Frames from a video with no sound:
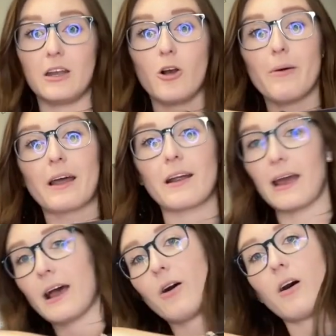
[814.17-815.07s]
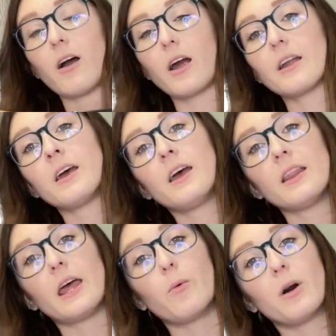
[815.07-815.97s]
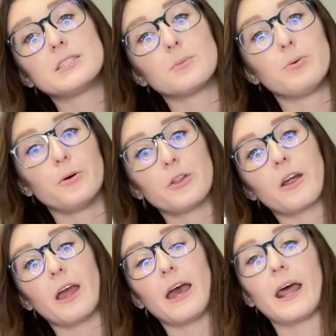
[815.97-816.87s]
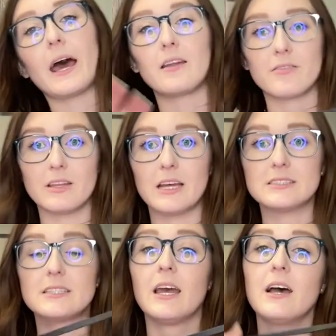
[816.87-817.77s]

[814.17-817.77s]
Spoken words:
No matter how hard they want to pull their head out of this,